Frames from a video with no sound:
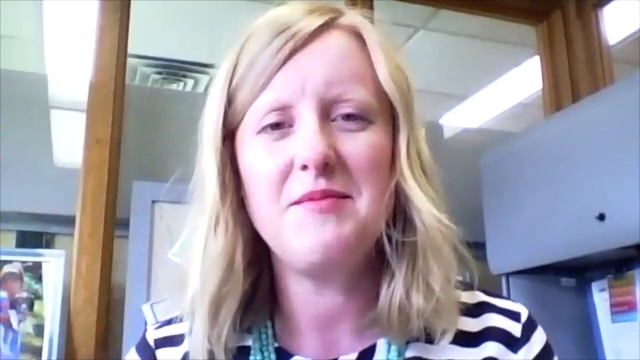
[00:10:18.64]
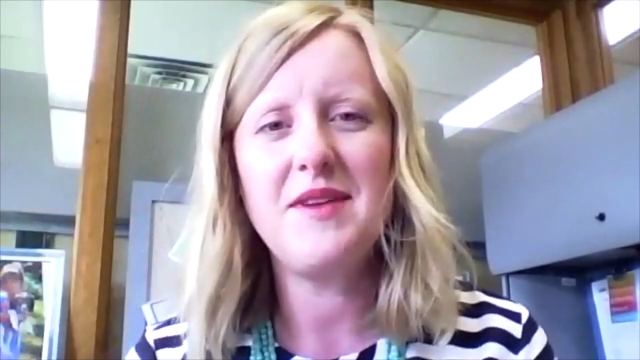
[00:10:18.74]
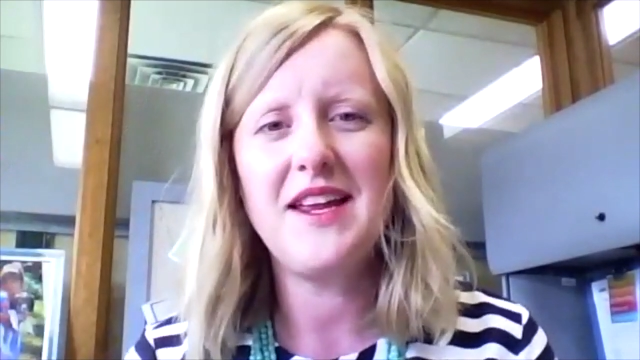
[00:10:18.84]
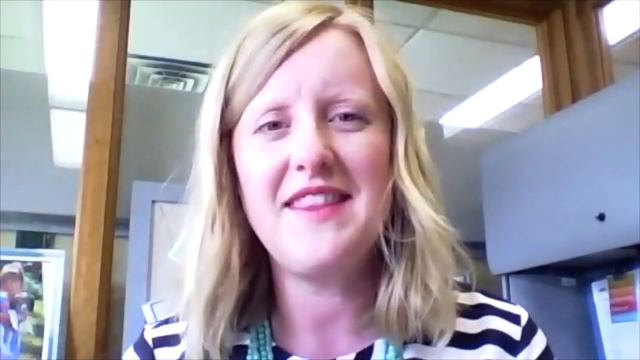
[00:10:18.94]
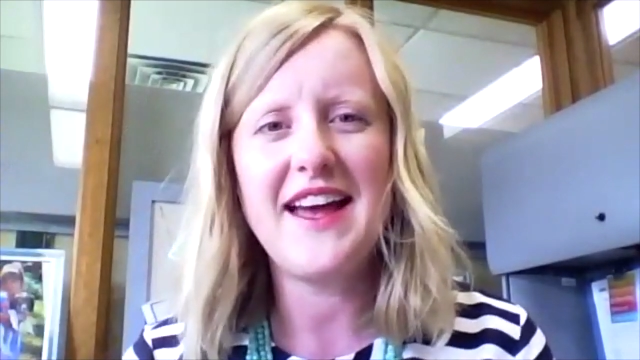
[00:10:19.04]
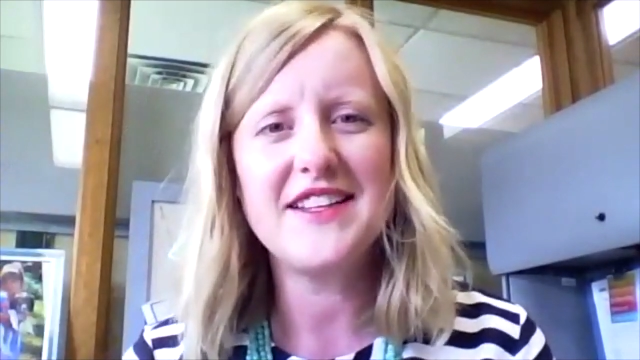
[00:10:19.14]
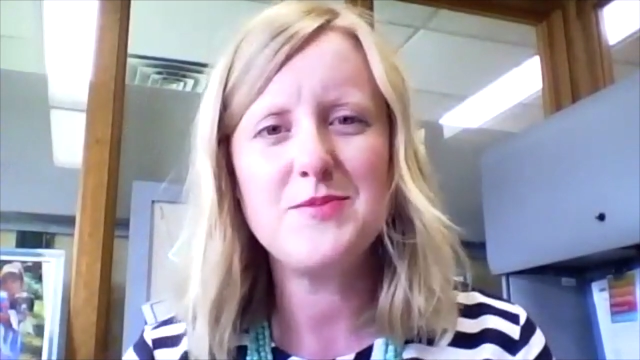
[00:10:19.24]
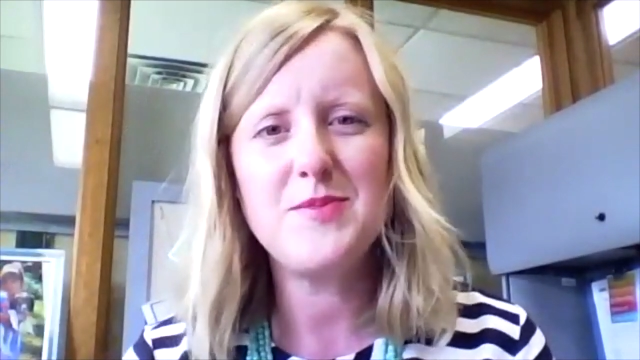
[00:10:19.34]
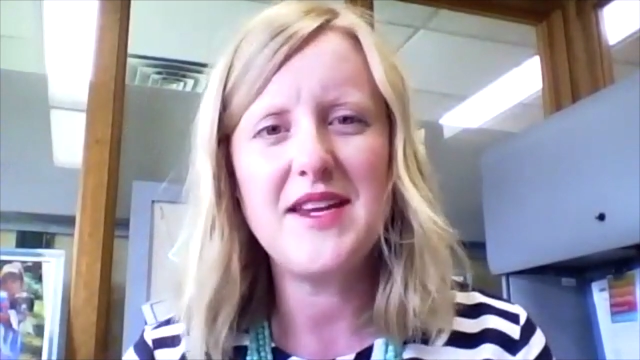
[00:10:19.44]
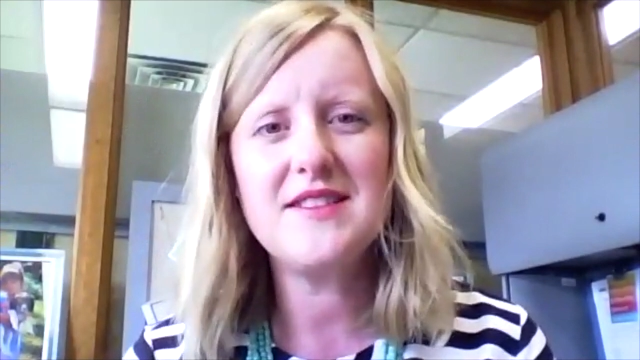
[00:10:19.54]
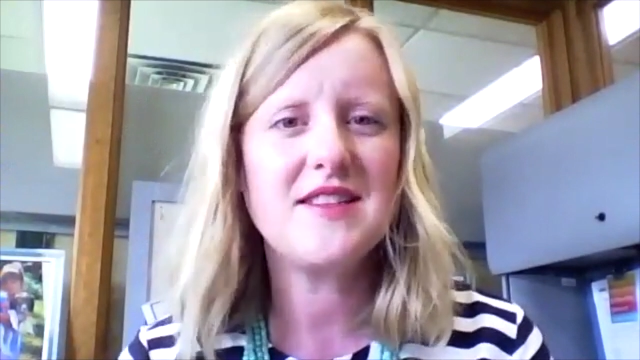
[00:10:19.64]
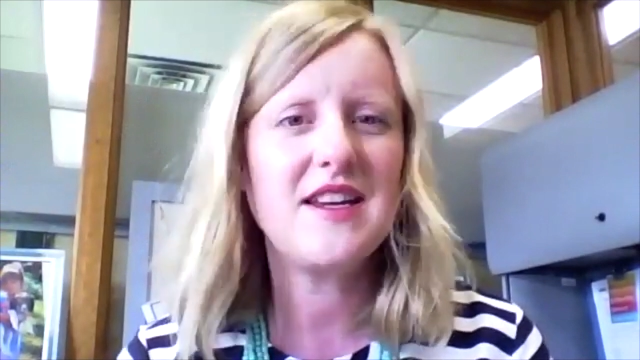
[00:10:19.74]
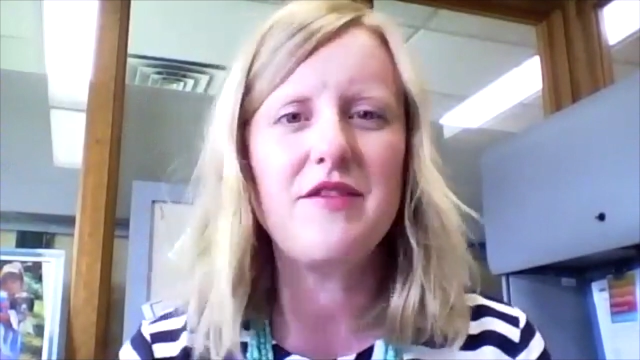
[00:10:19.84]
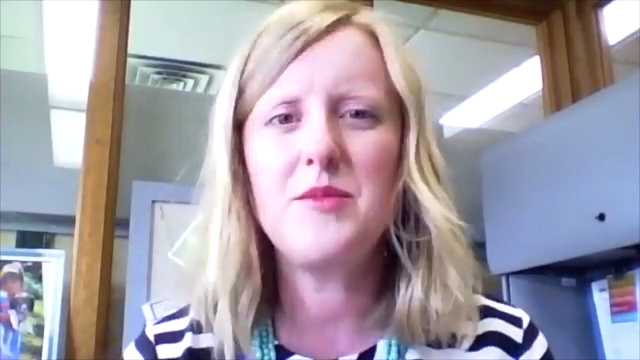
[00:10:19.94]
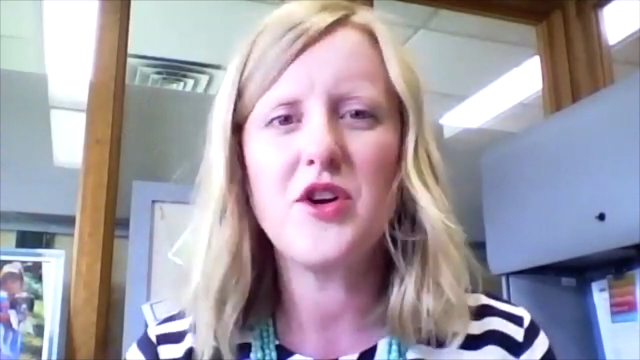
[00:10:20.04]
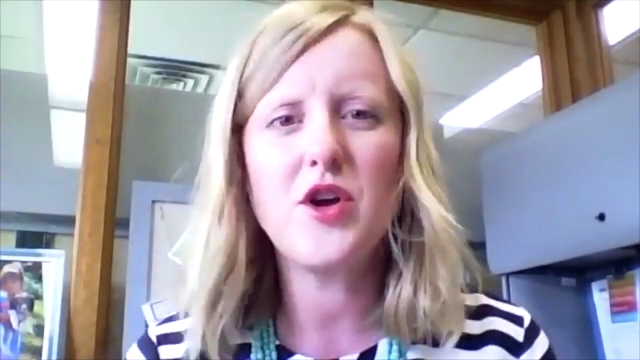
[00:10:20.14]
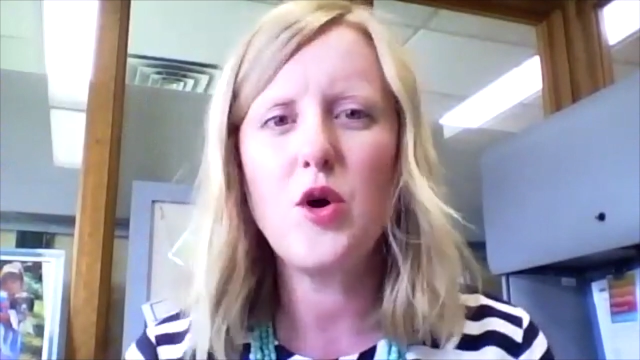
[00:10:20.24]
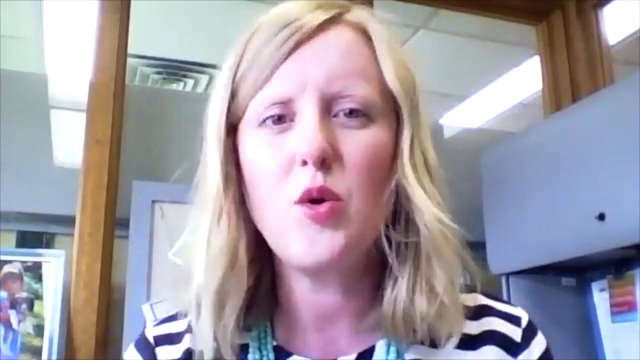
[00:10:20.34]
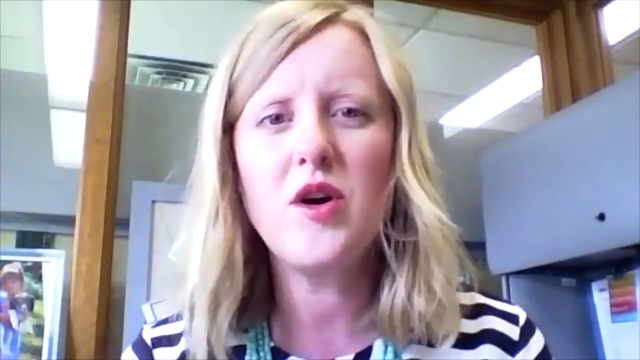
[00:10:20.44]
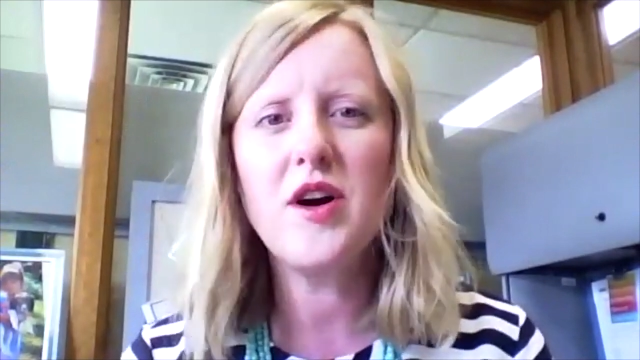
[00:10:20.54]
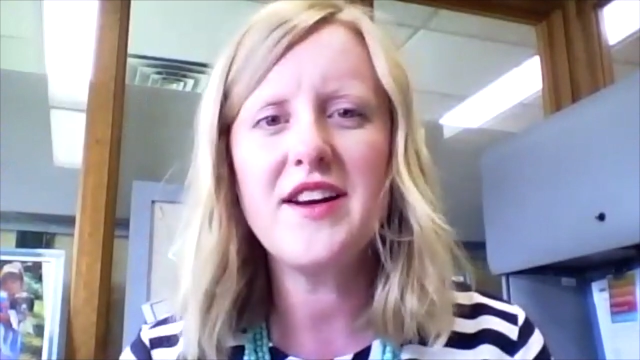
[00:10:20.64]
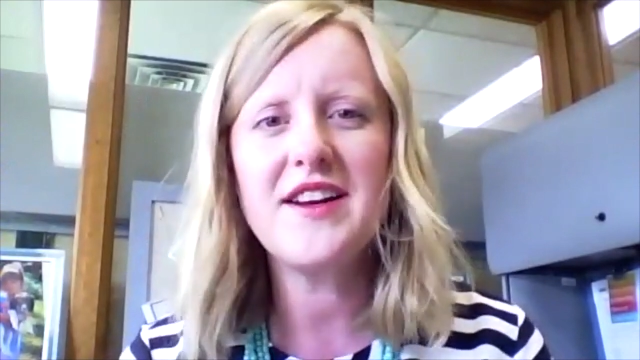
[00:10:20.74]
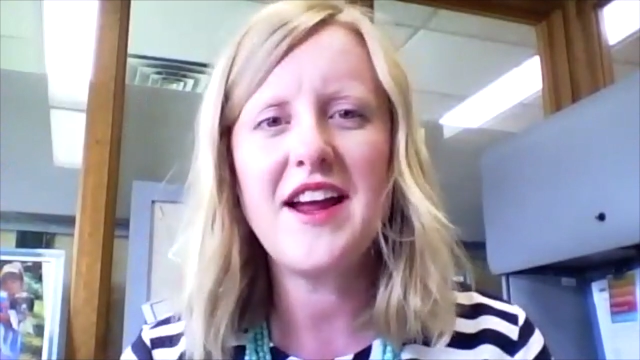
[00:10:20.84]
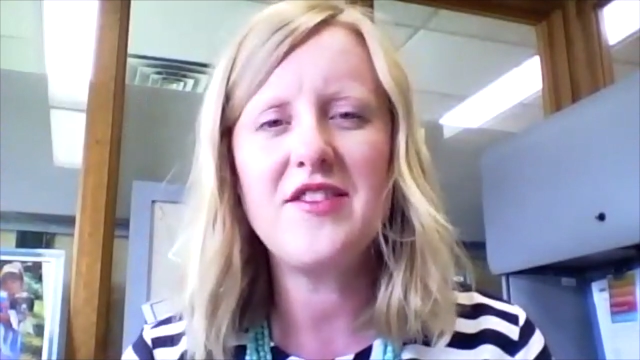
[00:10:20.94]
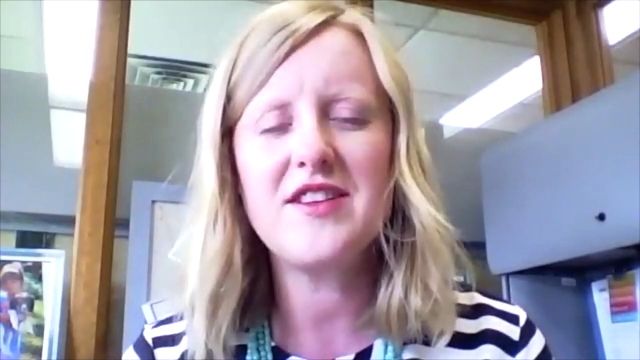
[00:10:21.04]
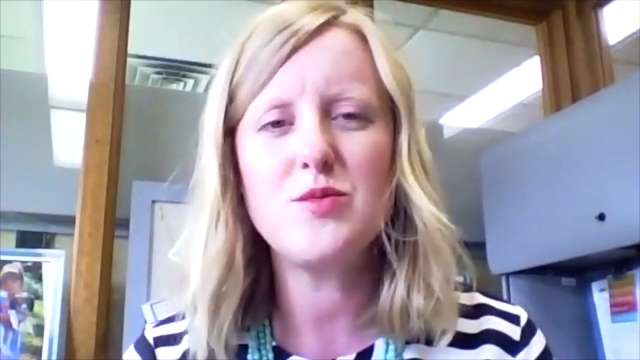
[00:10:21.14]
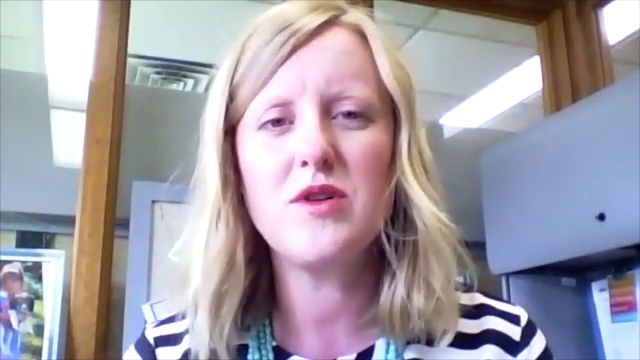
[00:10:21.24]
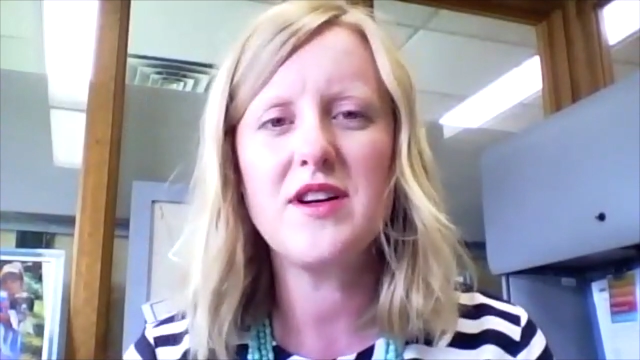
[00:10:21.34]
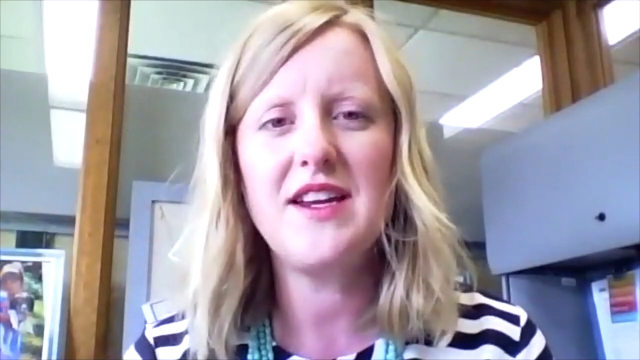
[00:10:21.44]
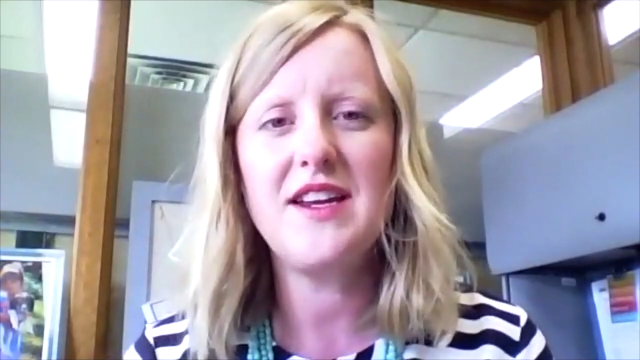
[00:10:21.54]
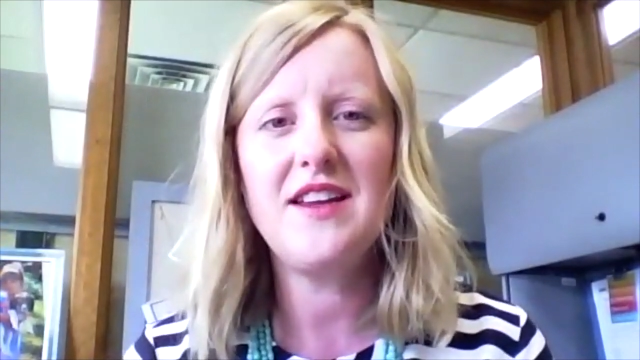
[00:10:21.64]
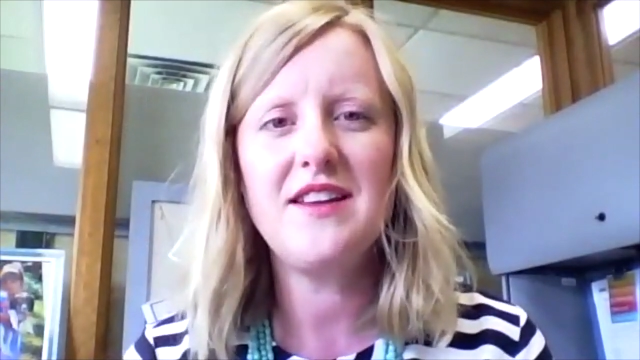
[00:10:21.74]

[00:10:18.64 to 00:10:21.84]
in that space, like from your cohort, and how that's working?